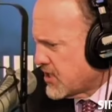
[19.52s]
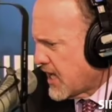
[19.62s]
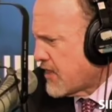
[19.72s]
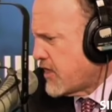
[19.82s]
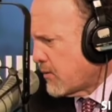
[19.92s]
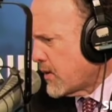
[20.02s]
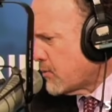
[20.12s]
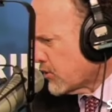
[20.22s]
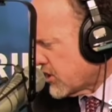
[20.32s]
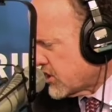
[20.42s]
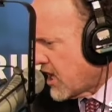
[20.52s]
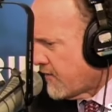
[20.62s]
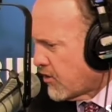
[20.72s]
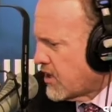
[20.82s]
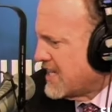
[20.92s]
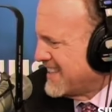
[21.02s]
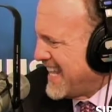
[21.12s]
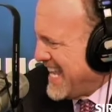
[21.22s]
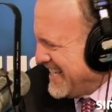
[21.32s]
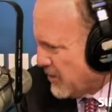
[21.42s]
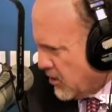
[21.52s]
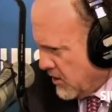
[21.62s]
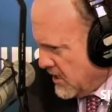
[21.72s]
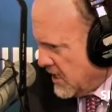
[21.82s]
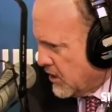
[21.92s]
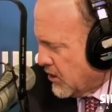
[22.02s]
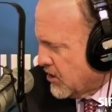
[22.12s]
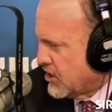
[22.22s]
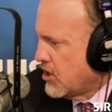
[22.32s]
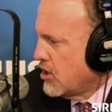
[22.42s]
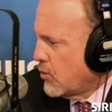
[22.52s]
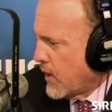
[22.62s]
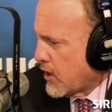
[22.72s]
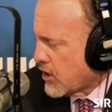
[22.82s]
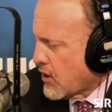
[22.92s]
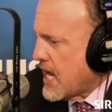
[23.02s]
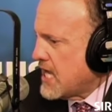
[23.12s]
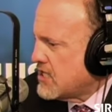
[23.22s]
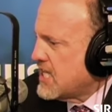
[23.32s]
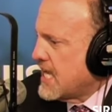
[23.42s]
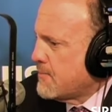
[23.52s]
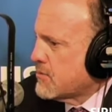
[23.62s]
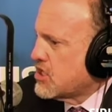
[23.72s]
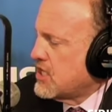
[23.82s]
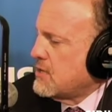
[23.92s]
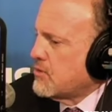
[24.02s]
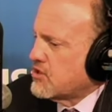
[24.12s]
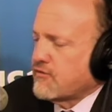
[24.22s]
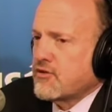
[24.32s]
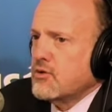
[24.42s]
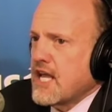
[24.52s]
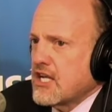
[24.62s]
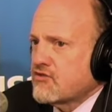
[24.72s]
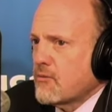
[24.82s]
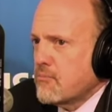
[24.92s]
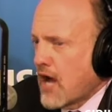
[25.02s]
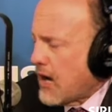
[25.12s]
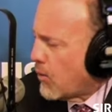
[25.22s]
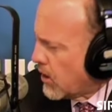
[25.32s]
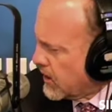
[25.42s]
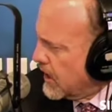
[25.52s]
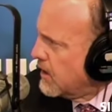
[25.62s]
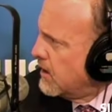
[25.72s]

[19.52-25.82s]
that I think we will discover in later years, where your ATM machine was a few days from not working.